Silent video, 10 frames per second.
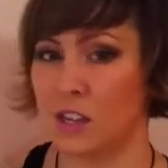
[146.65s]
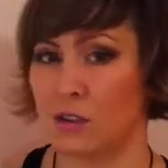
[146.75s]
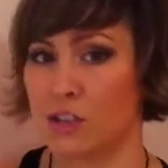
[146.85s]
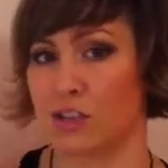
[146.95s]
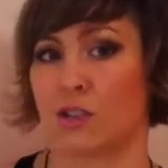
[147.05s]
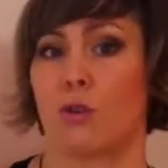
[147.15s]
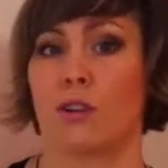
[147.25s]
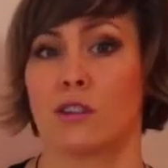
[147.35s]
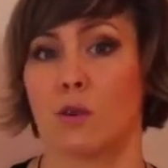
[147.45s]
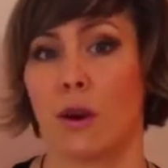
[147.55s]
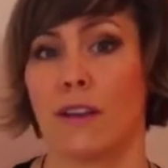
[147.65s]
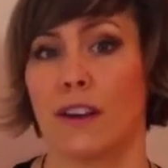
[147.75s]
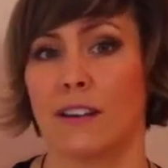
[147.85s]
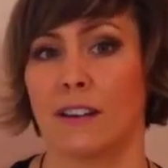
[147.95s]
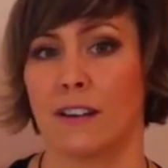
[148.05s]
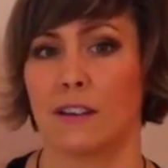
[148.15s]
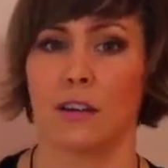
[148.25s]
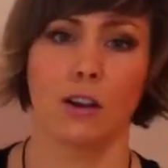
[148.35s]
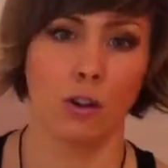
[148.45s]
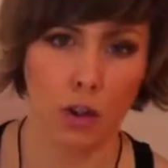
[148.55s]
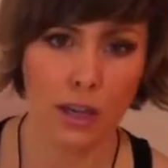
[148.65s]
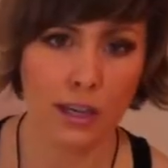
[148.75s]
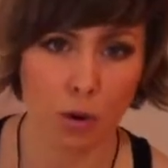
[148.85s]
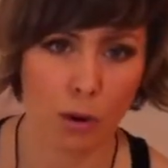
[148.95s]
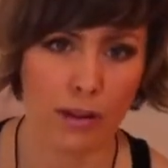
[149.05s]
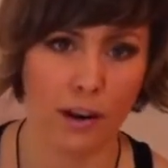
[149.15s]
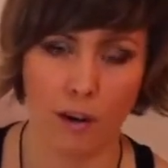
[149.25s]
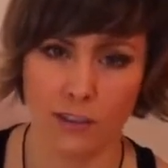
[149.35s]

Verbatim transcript: you can just throw it in the toilet your clean toilet.